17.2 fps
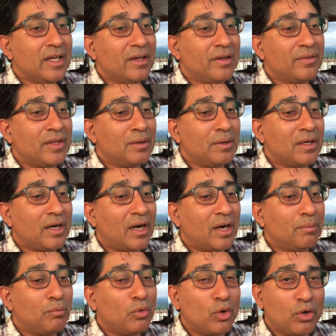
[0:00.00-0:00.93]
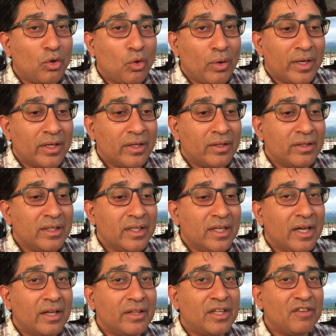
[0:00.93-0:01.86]
they are more loyal,
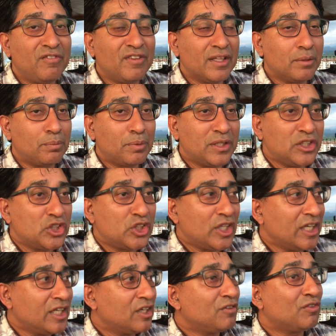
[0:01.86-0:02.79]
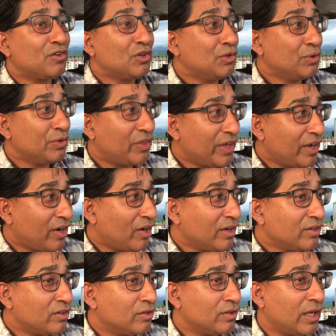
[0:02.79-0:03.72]
they feel appreciated for who they
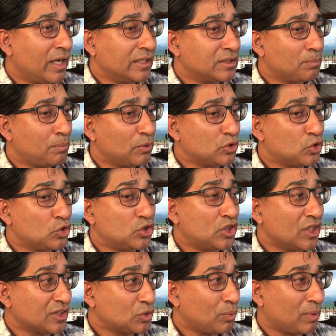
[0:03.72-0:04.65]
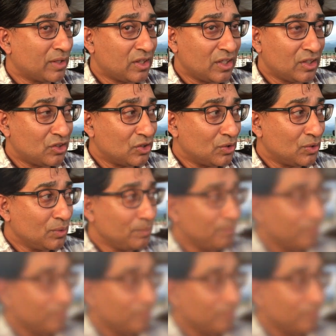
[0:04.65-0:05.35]
are, as opposed to just what they do.